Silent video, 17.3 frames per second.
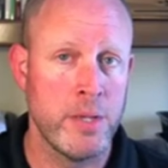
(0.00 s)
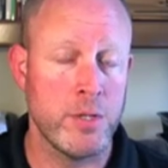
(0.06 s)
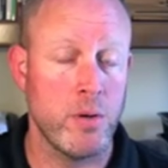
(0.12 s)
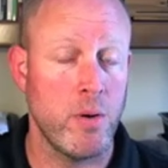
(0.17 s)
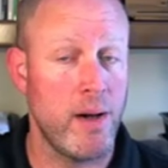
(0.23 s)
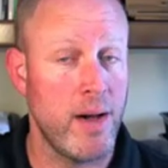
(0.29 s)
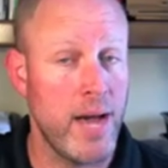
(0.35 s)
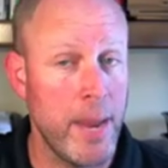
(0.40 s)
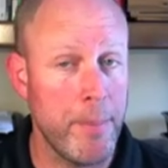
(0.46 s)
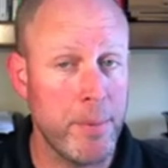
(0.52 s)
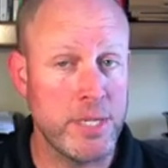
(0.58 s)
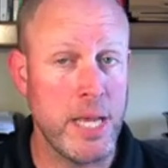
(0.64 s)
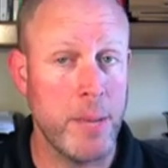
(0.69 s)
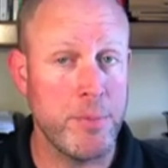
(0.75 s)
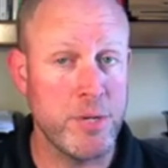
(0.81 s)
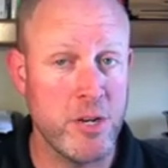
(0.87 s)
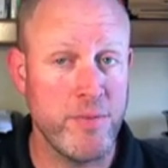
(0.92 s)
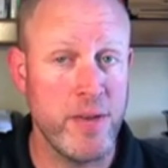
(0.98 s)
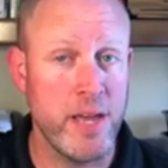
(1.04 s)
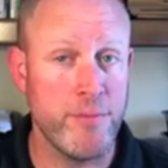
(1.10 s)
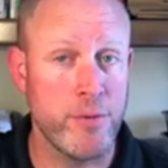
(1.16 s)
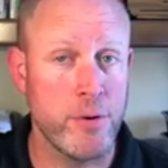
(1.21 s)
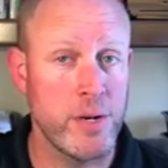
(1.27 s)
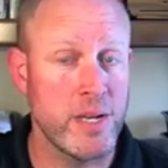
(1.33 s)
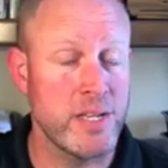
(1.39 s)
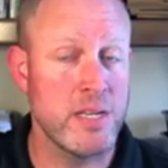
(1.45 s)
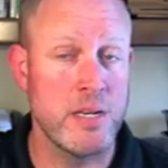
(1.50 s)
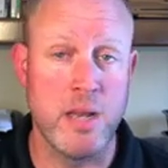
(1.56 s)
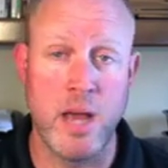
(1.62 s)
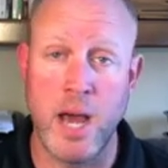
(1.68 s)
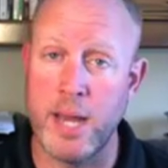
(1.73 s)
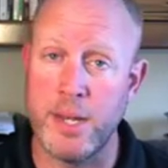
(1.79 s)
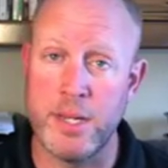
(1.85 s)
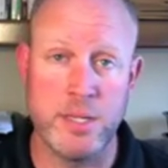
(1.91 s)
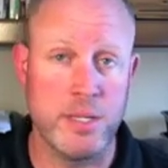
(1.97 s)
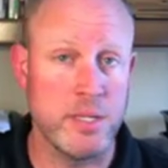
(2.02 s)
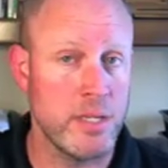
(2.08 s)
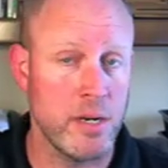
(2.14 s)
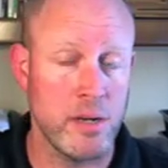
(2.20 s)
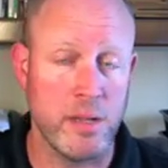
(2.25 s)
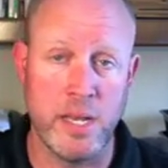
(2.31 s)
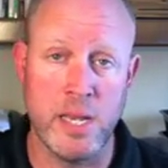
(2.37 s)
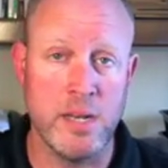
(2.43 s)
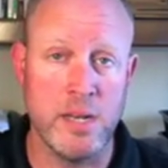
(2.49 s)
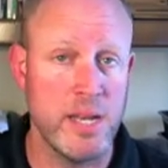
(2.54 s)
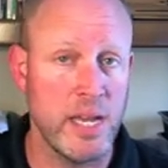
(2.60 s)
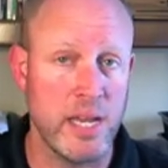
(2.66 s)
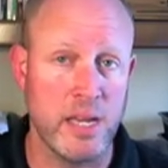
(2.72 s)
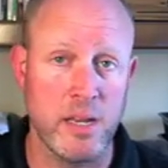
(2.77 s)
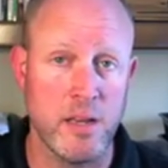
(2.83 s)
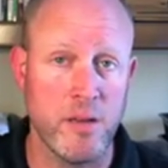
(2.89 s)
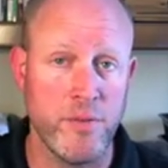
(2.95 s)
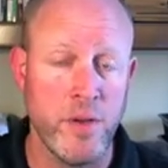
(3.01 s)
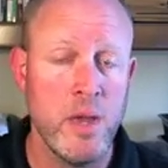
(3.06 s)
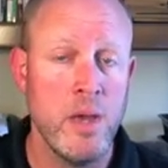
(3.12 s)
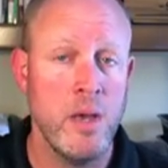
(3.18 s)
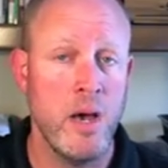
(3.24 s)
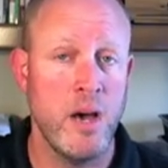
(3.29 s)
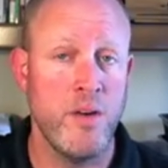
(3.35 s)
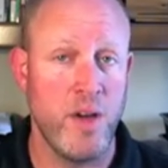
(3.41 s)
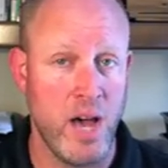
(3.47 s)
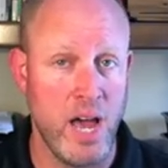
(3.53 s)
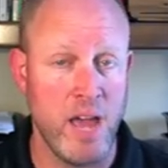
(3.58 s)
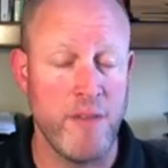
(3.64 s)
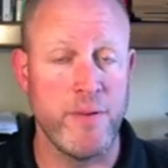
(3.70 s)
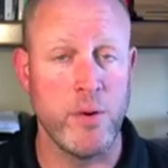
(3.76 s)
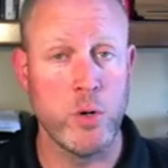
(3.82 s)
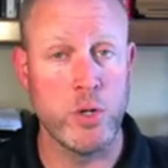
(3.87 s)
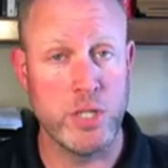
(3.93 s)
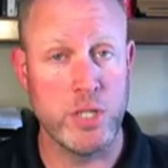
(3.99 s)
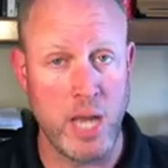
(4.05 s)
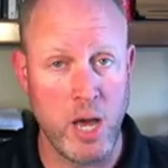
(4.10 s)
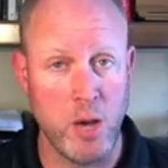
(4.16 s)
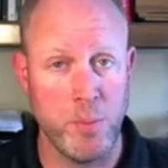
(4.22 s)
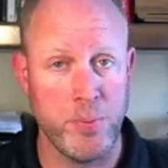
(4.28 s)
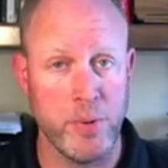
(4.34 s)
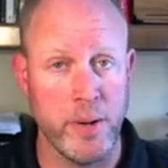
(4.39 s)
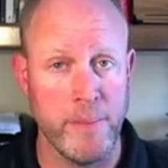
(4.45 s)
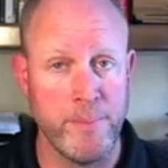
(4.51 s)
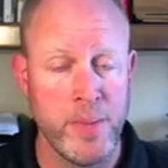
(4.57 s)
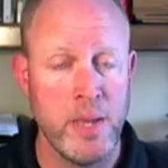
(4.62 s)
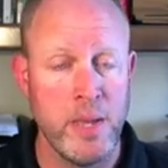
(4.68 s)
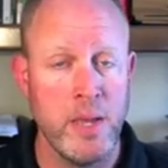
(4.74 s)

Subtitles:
So high perception of effort is not necessarily indicative of high force output.